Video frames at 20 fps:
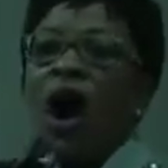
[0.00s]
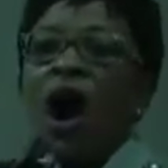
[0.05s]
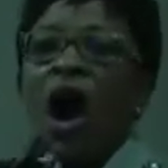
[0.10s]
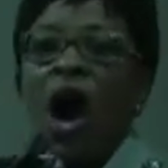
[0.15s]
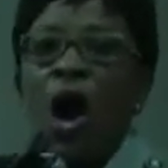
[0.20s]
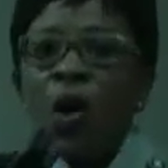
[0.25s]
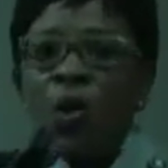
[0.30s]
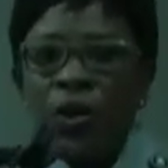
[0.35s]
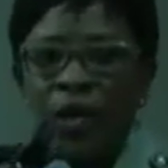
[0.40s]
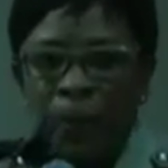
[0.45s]

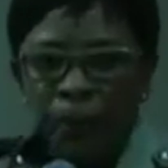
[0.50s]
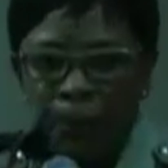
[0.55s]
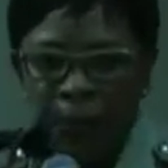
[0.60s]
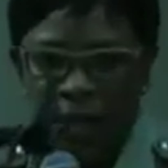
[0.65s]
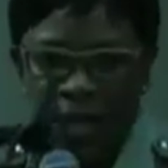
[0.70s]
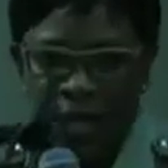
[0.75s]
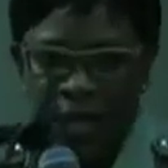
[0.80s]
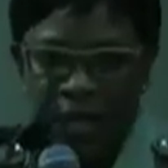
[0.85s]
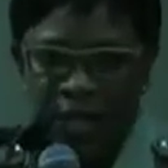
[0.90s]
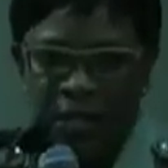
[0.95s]
how the
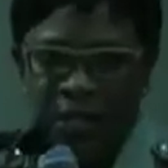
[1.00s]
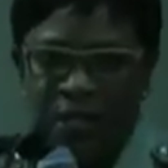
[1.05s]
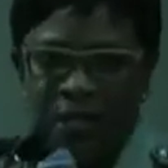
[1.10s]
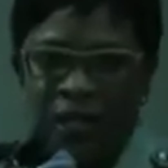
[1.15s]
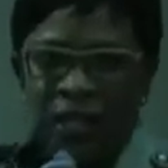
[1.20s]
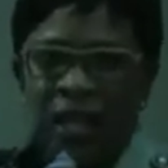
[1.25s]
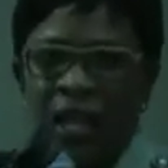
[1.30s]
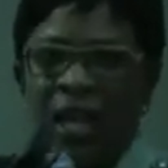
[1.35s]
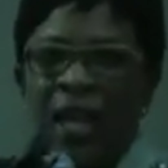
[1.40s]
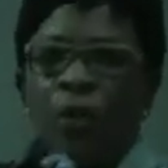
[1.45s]
police,
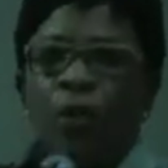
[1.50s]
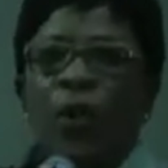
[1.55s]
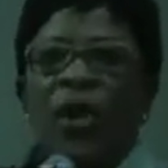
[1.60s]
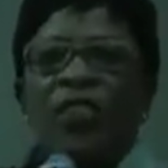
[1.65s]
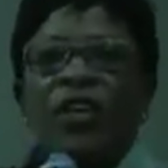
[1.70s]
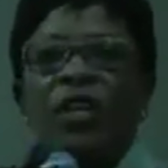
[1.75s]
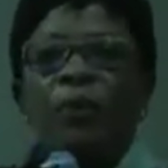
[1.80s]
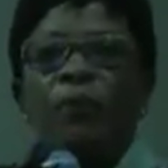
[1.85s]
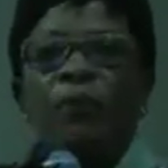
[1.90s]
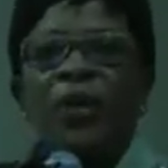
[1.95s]

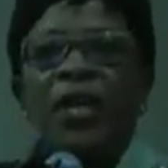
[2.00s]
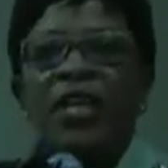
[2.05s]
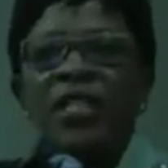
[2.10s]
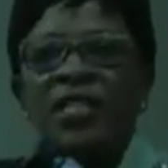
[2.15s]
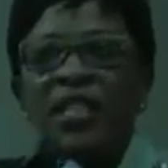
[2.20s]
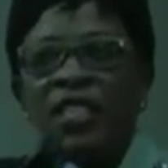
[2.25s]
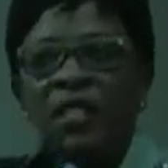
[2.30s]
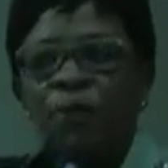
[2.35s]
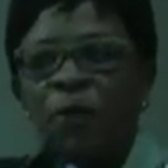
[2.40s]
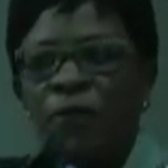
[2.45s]
whether the
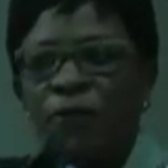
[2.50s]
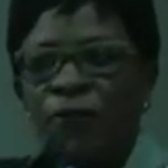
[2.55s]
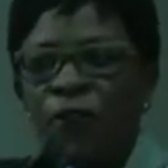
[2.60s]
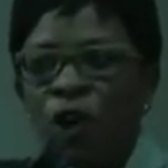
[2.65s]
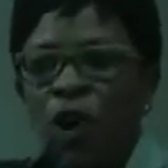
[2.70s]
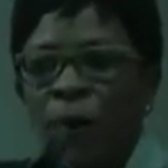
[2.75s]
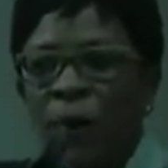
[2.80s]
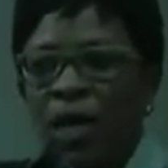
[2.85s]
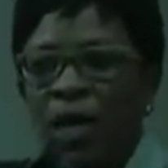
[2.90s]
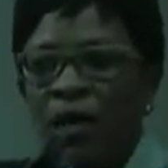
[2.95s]
police is
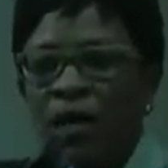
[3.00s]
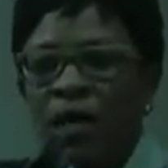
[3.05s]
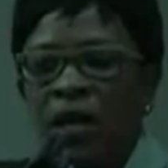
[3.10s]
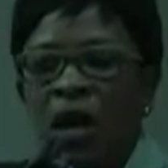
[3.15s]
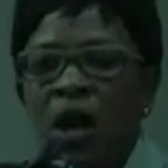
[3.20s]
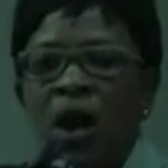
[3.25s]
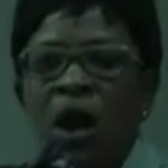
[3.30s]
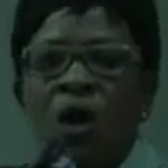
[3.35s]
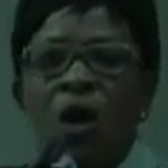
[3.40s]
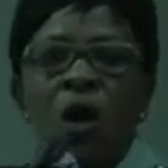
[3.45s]
performing,
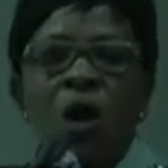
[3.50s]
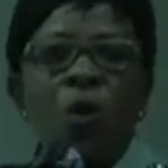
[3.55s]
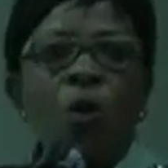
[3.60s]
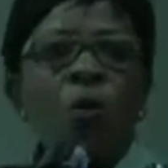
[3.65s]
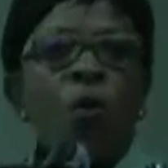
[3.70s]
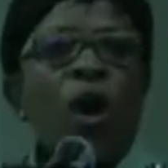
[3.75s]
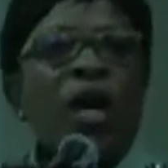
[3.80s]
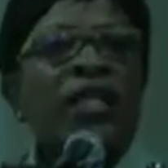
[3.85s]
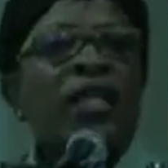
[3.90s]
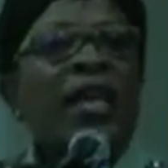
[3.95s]

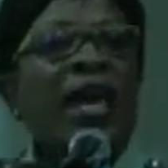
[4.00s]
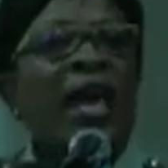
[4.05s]
what